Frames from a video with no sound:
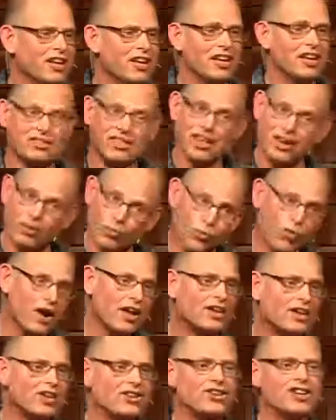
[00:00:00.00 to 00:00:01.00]
and saying, "Why
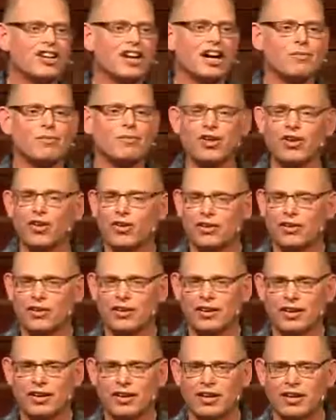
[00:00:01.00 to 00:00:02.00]
don't you come along?"
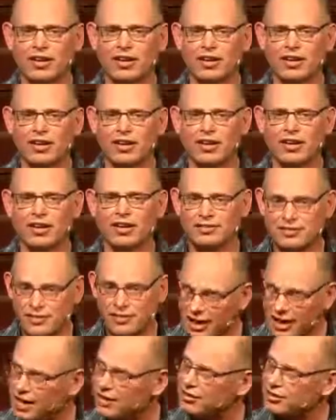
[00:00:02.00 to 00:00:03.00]
It's
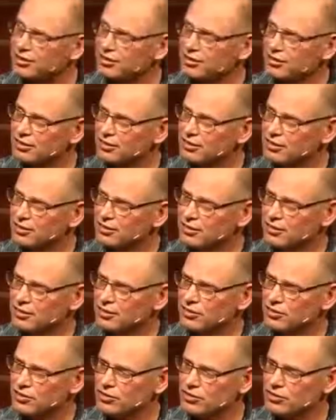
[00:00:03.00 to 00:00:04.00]
led
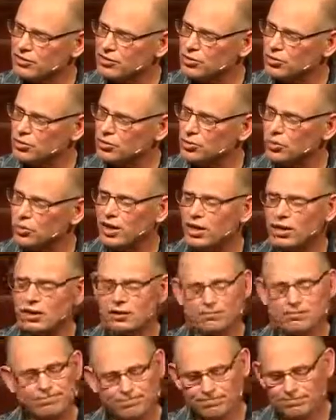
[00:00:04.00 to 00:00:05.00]
to, well,
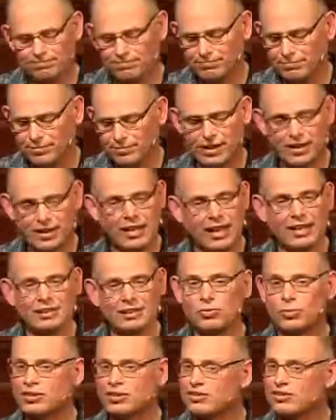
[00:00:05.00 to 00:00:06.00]
and that's
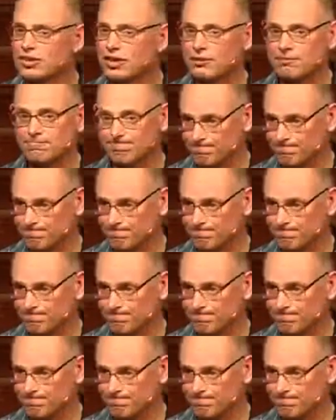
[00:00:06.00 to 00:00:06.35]
Whisker.